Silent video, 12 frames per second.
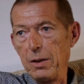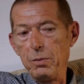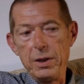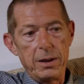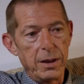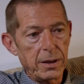
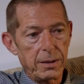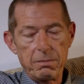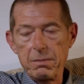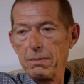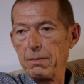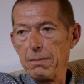We just
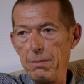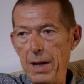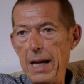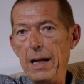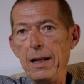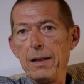
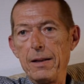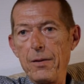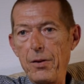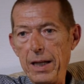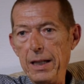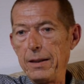may
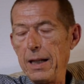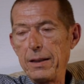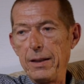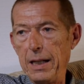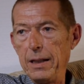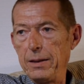think that
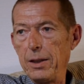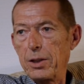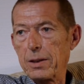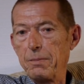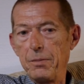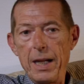they
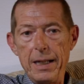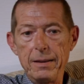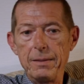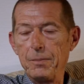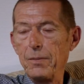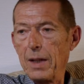just
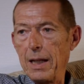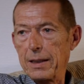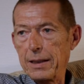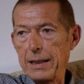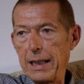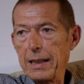then, as
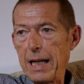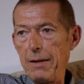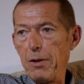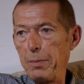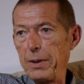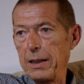I said, gave
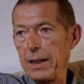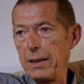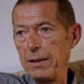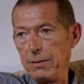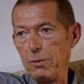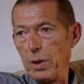up and
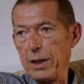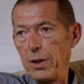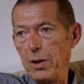went